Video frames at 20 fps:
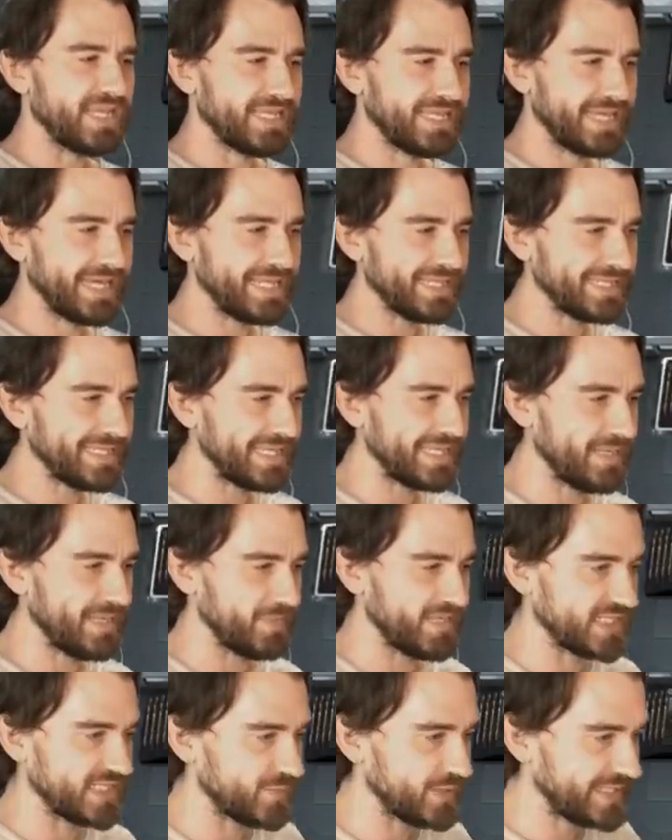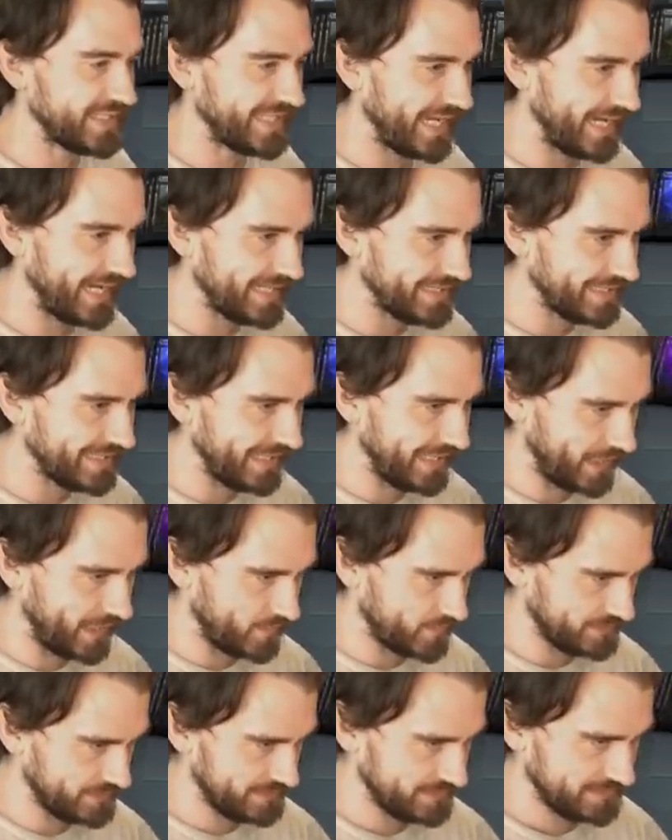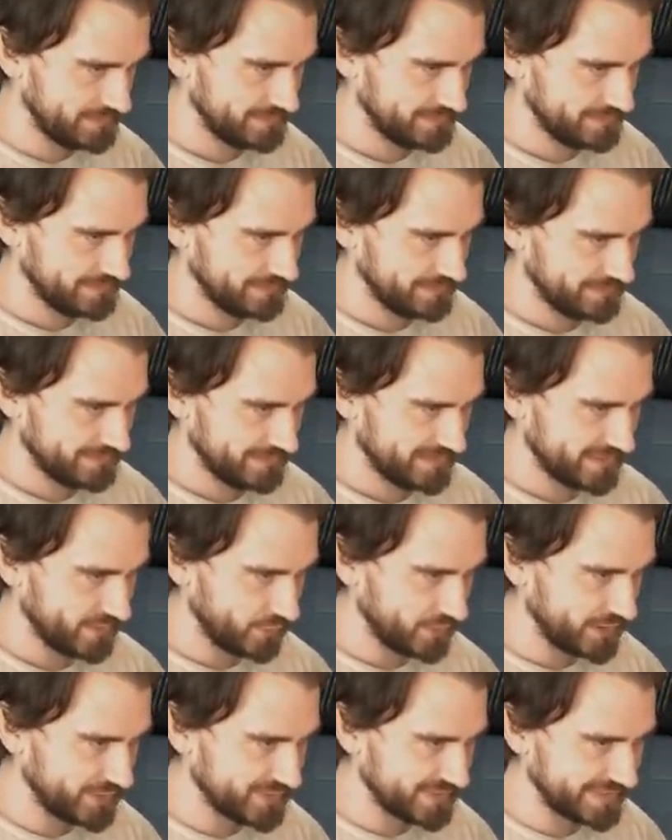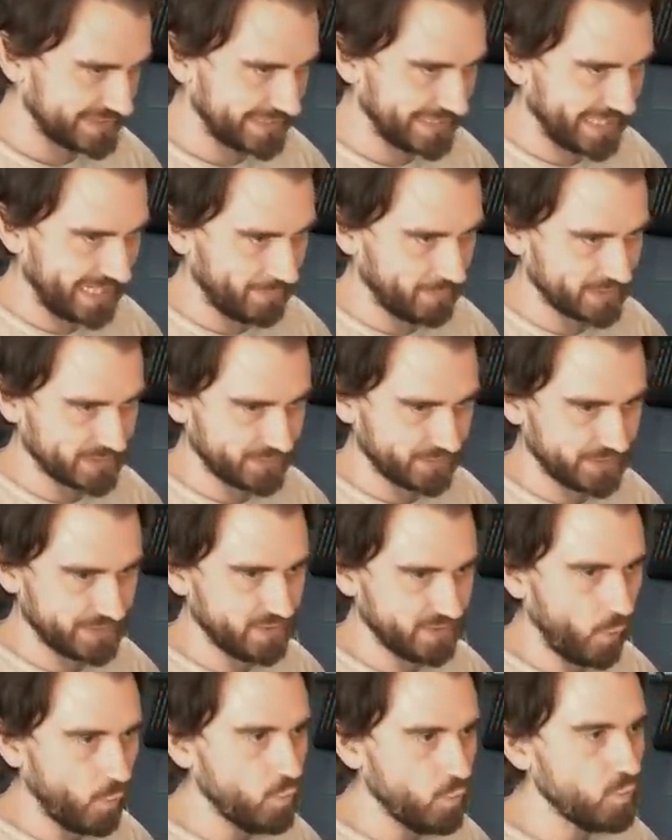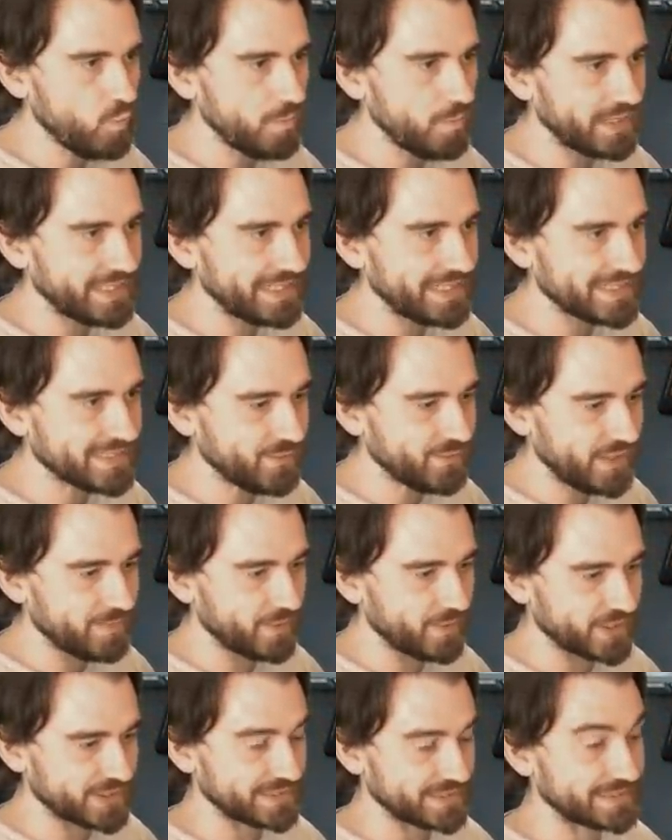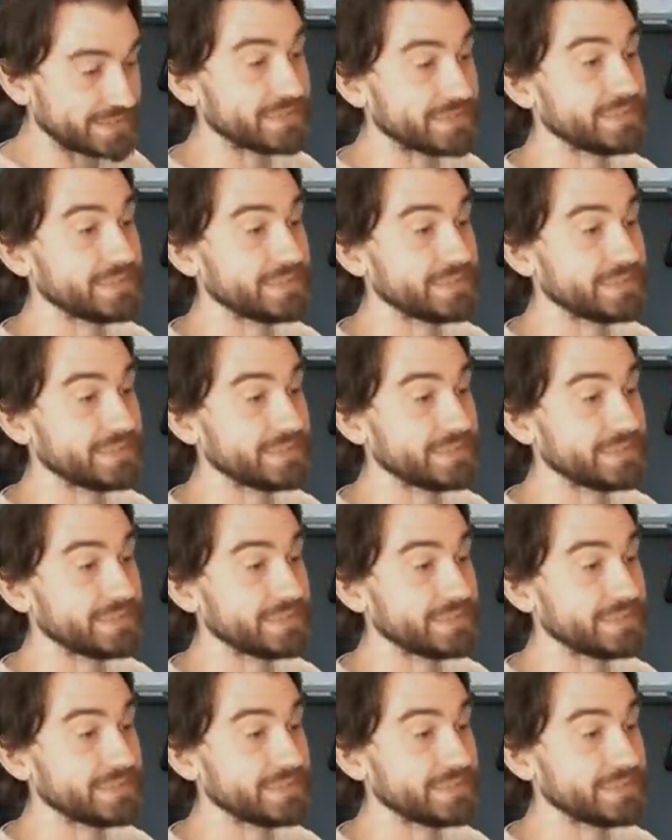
Celtic Image. We can now start using the laboratory. Ooh, but he has Gray Merchant.